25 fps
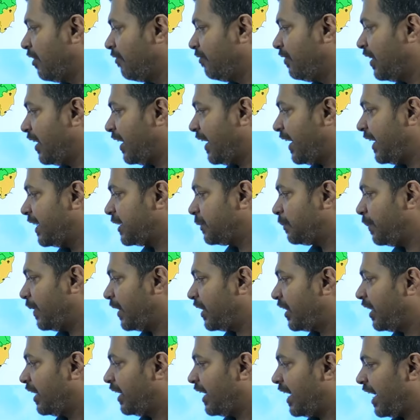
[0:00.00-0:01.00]
we are
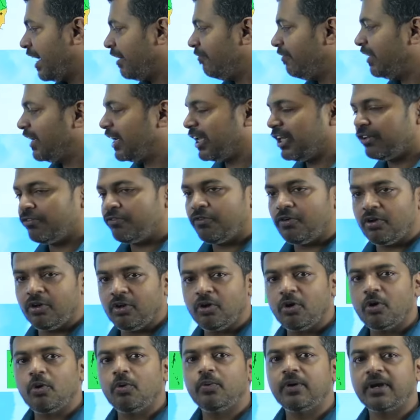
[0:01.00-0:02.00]
expecting heavy rainfall
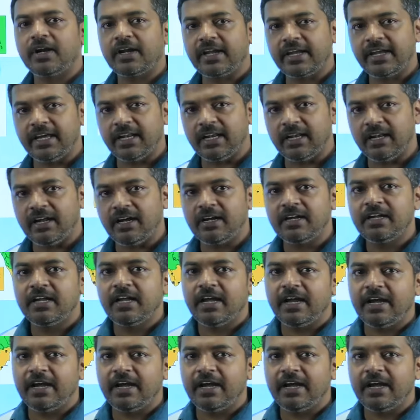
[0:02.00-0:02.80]
over Kerala